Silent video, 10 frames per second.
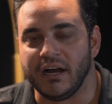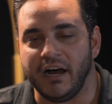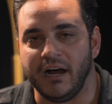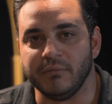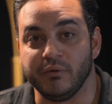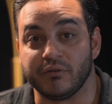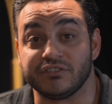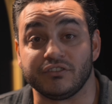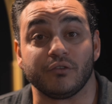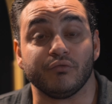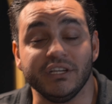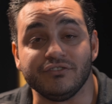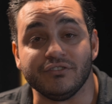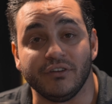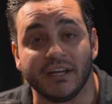Um, and we were going to start
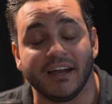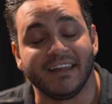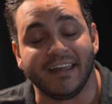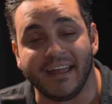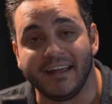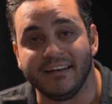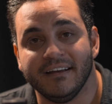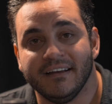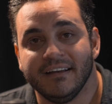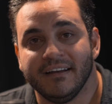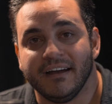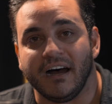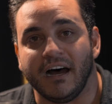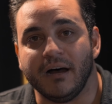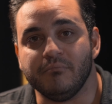reshooting again
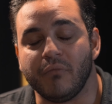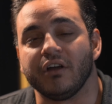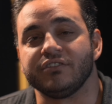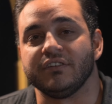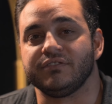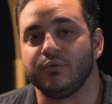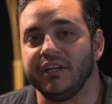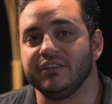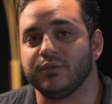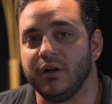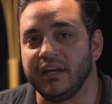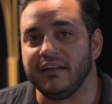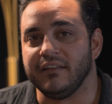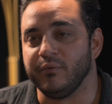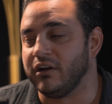uh, March of 2020.
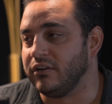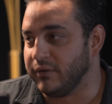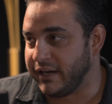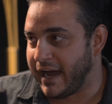And then we all know what